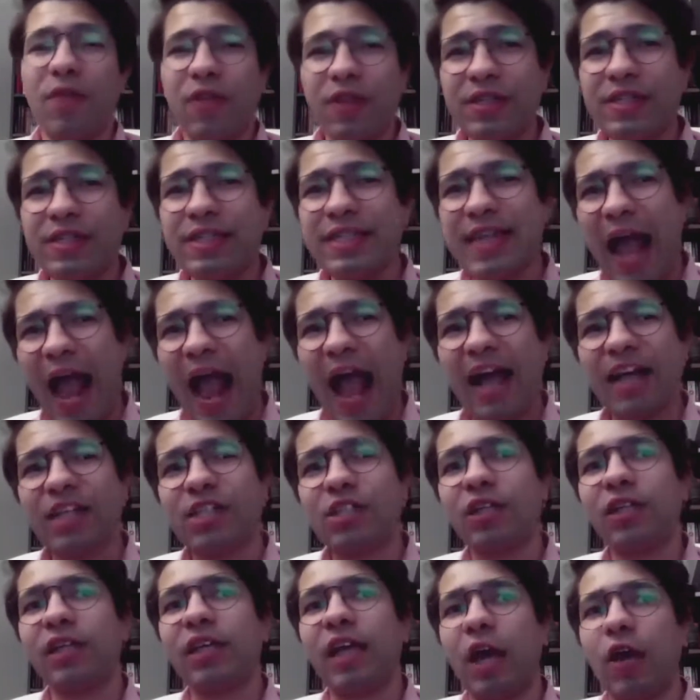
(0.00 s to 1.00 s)
but this is
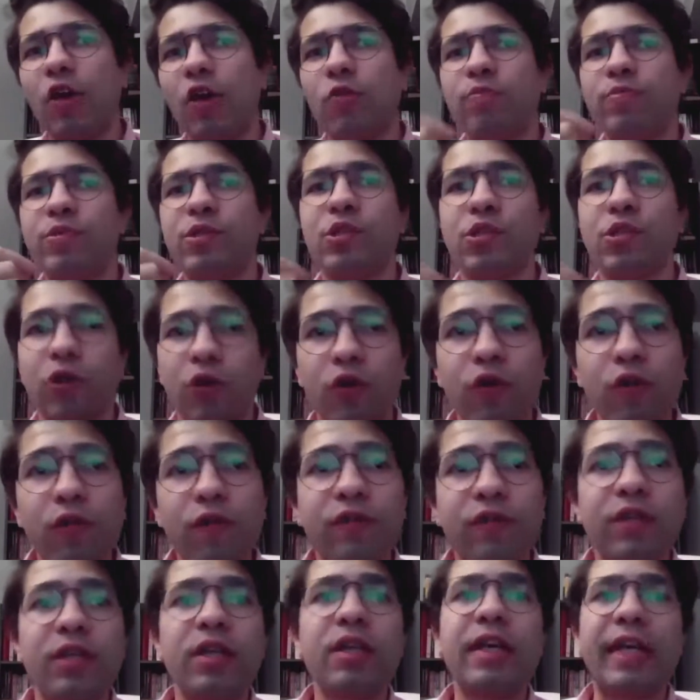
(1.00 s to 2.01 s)
actually an
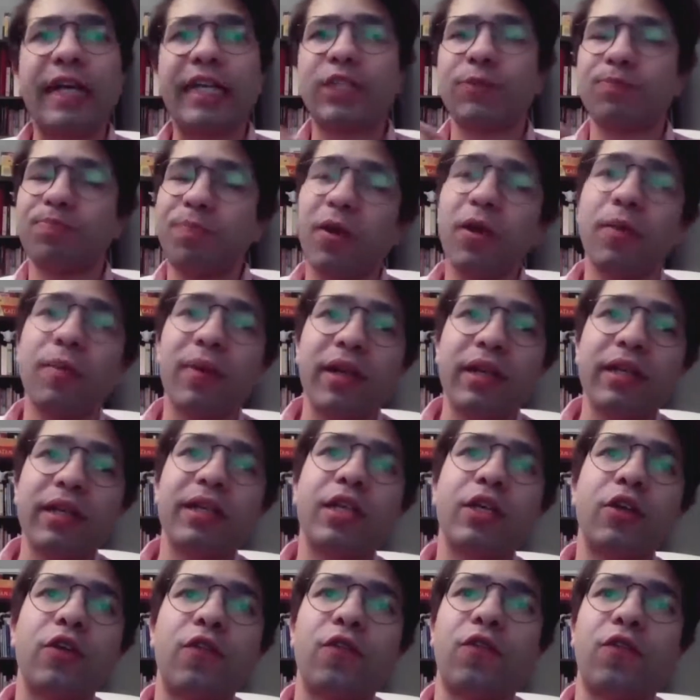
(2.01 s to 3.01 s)
observed,
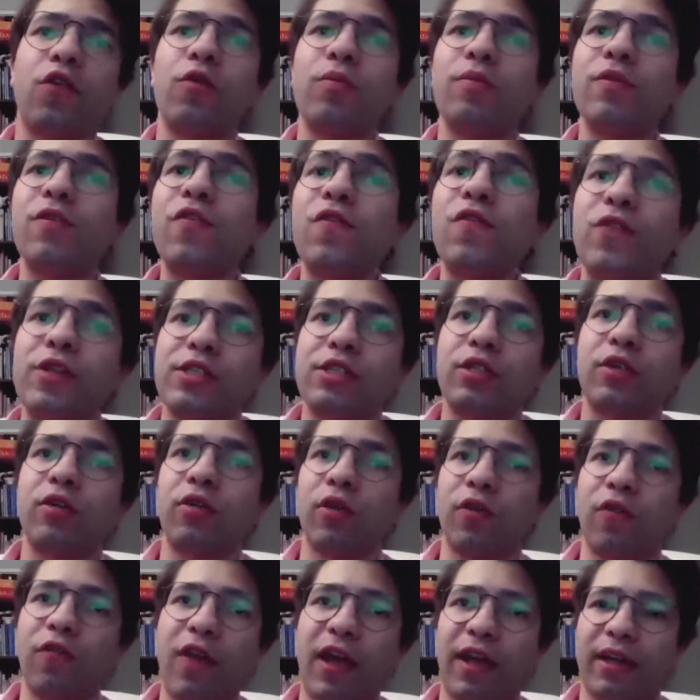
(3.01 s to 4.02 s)
experimentally confirmed
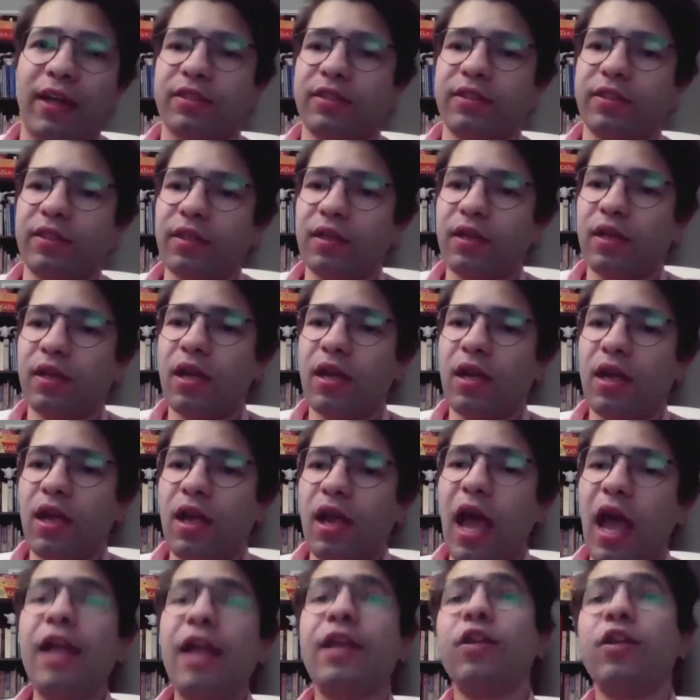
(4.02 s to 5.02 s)
physical effect.
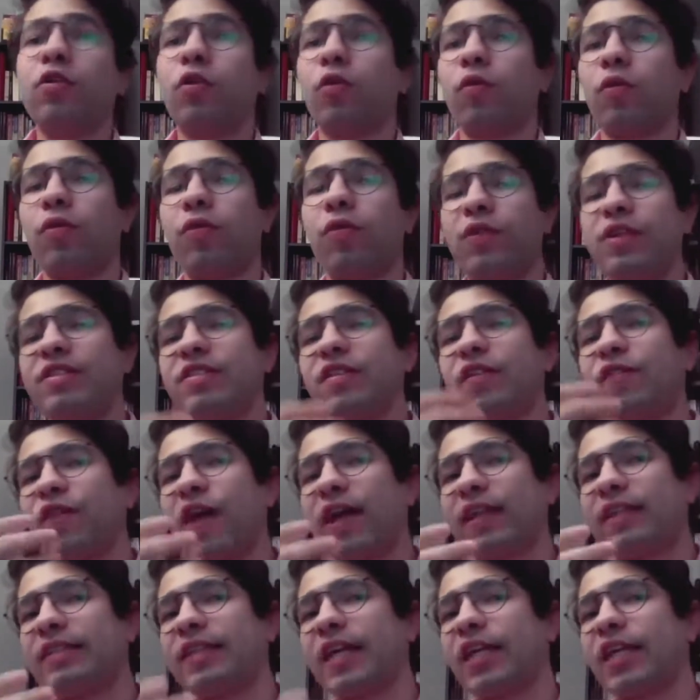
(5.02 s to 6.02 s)
And you know this
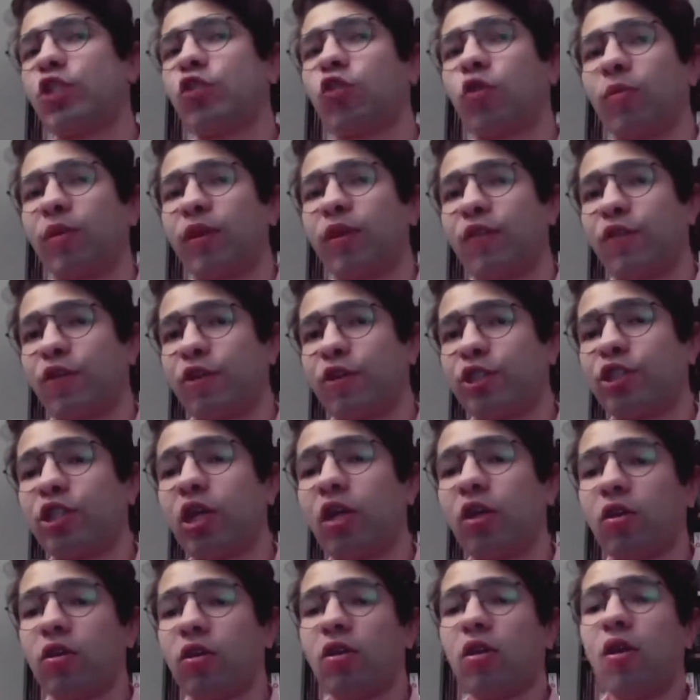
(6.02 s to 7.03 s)
effect is actually normally very
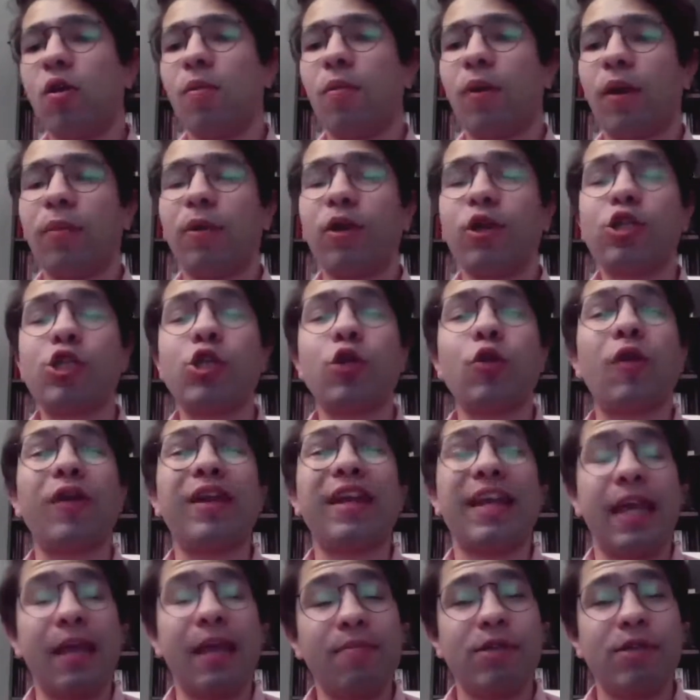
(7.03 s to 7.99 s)
subtle, but I'm going to show you an